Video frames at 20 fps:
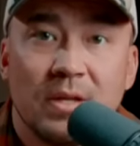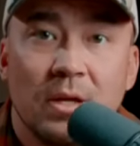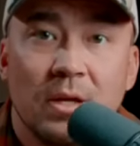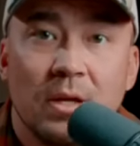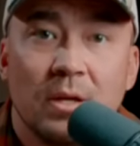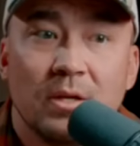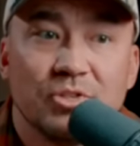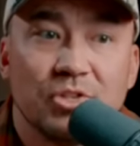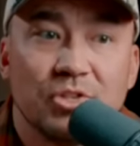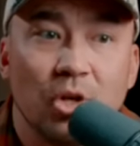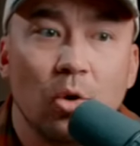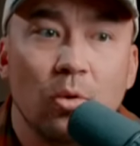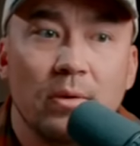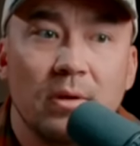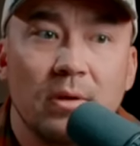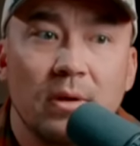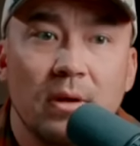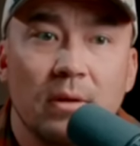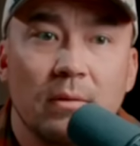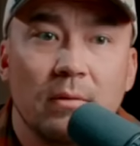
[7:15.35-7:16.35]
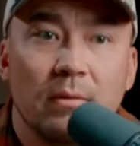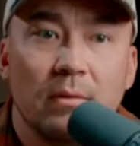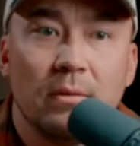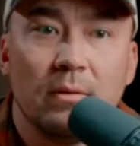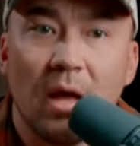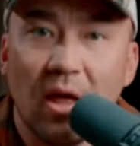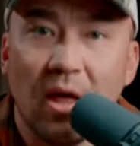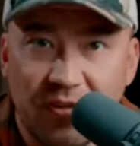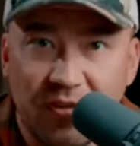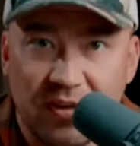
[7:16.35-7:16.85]
So
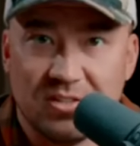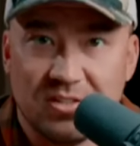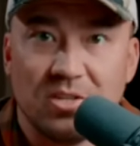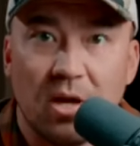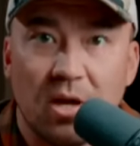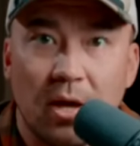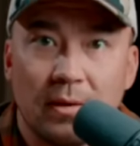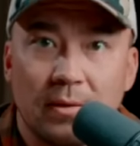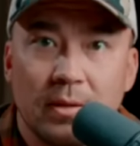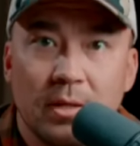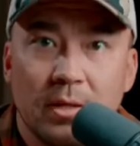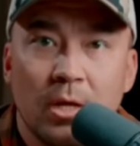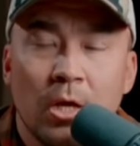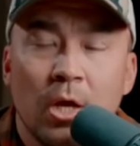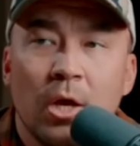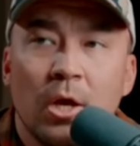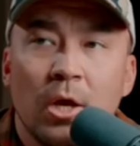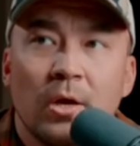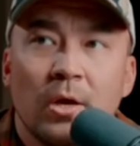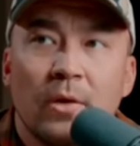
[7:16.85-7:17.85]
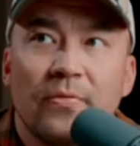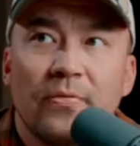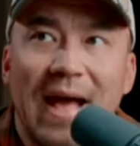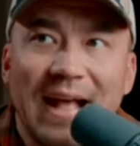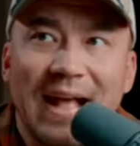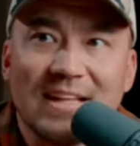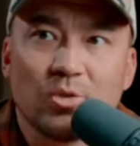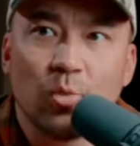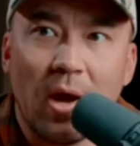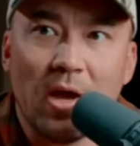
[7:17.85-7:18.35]
nothing's done.
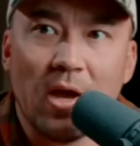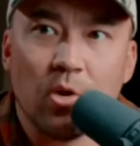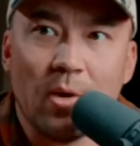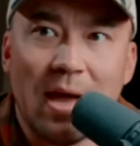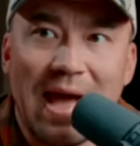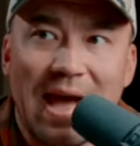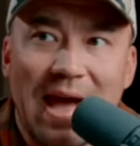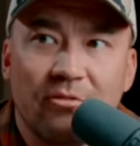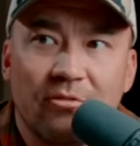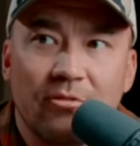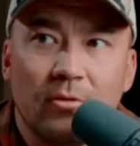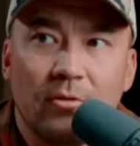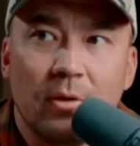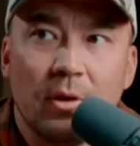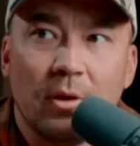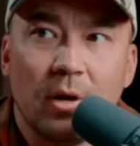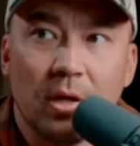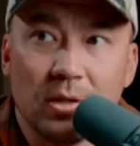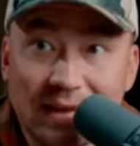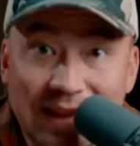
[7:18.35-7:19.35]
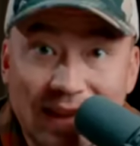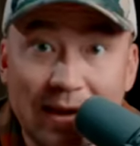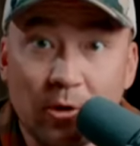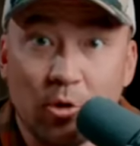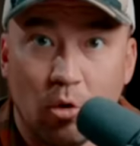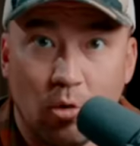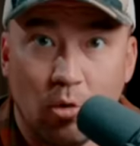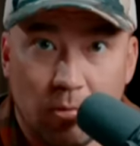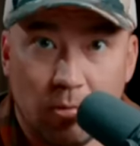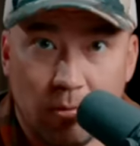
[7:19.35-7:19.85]
That's why you have
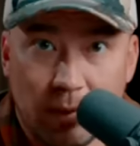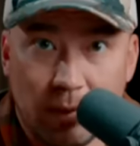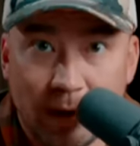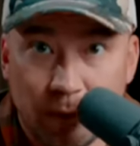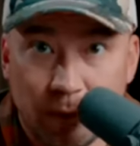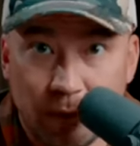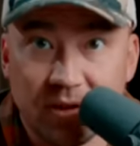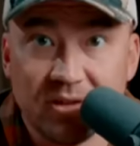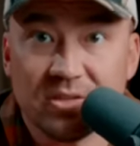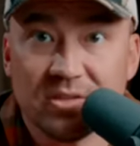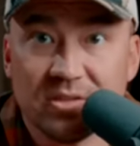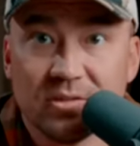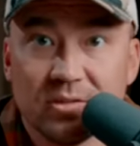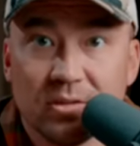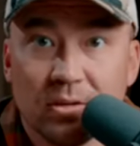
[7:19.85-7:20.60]
illegal migrants